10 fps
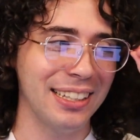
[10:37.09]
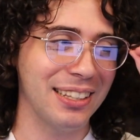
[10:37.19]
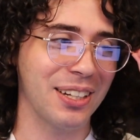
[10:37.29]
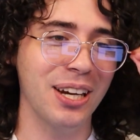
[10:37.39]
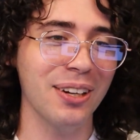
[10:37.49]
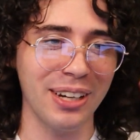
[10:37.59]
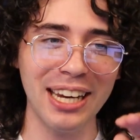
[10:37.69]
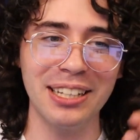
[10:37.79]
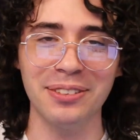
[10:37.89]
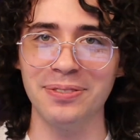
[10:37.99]
the
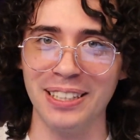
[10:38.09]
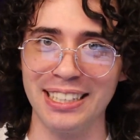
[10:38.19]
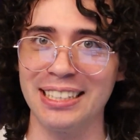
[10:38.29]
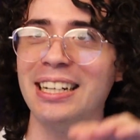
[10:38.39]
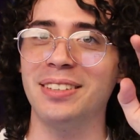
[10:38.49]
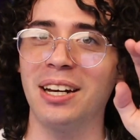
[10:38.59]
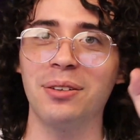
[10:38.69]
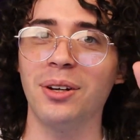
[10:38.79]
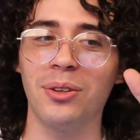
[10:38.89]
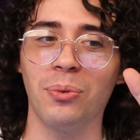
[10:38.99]
creative, like, I
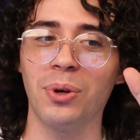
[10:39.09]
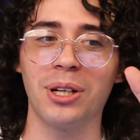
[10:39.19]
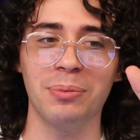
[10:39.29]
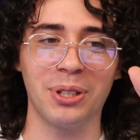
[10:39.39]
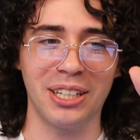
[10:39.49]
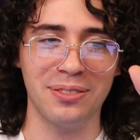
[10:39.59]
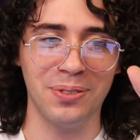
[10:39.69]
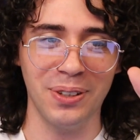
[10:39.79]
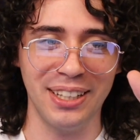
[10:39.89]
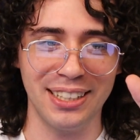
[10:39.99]
don't know the word I'm looking
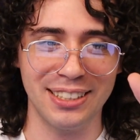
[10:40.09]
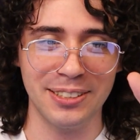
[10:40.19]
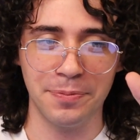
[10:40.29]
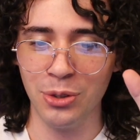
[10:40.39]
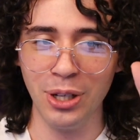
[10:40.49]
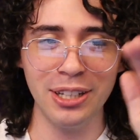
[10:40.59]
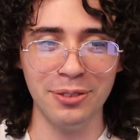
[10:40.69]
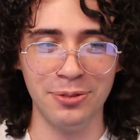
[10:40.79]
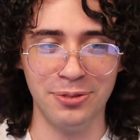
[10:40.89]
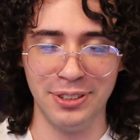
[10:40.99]
for, like
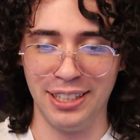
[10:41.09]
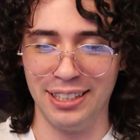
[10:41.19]
creative